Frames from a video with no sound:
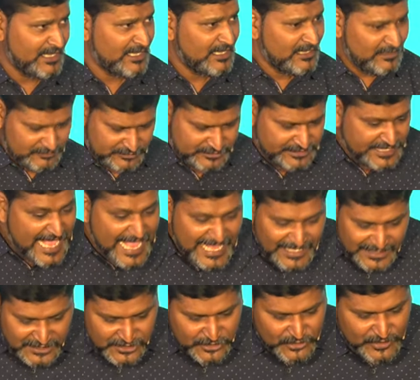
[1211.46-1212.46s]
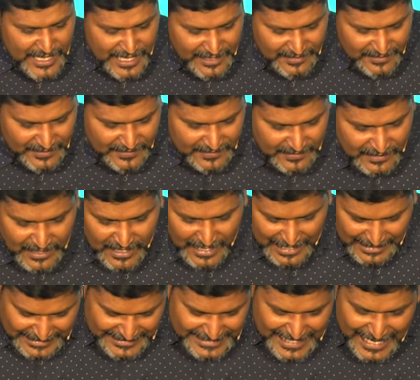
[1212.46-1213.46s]
day, days
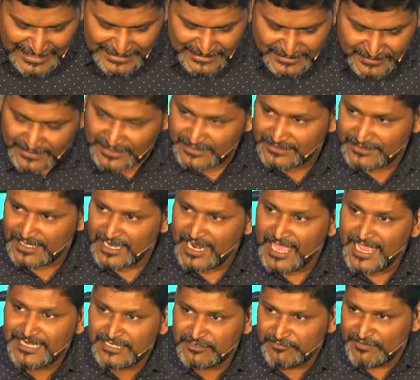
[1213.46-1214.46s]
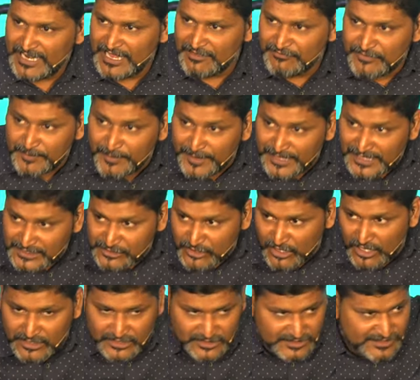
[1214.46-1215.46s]
together, and yet in the night when
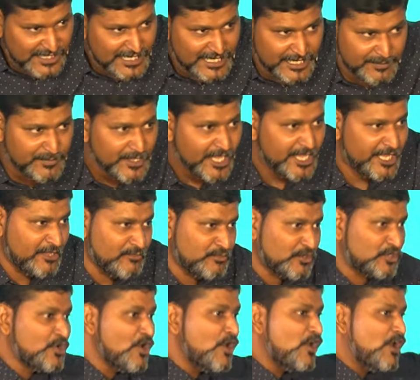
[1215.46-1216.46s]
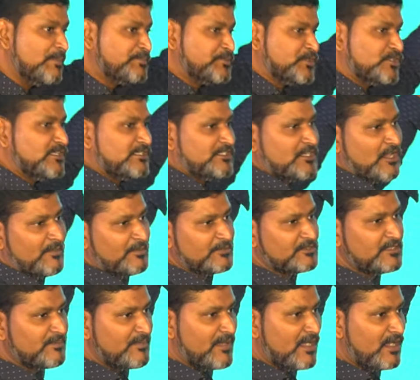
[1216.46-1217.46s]
everybody's gone to sleep, he would go up to the
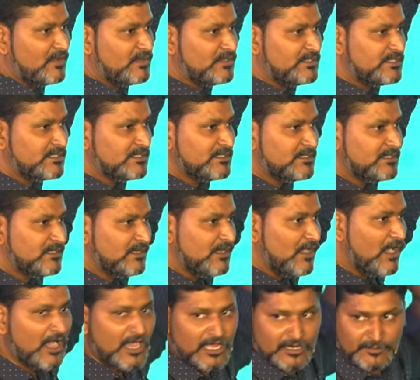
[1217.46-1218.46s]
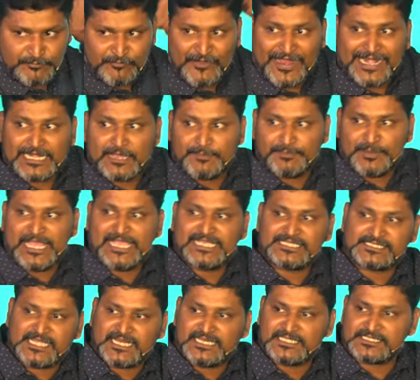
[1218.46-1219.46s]
top of the mount or find a
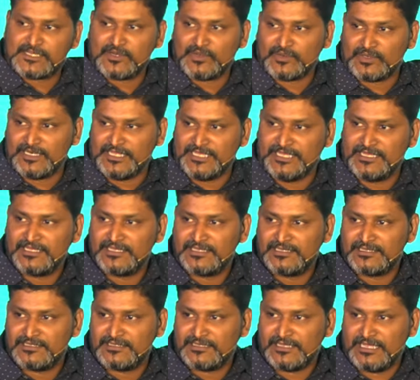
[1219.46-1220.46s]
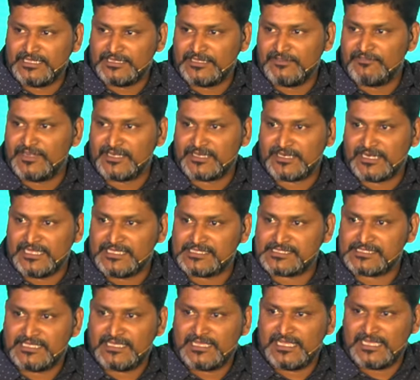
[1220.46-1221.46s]
place that is lonely in the
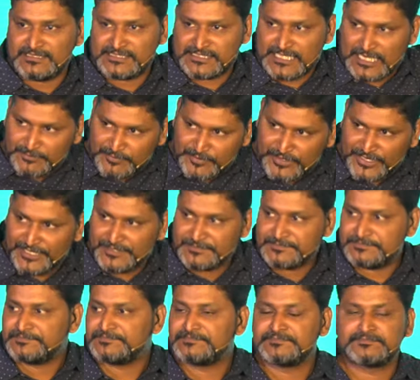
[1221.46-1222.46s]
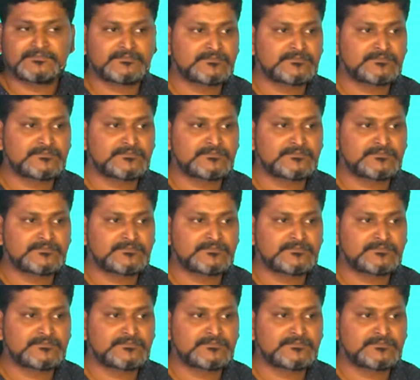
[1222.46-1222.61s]
wilderness and start praying.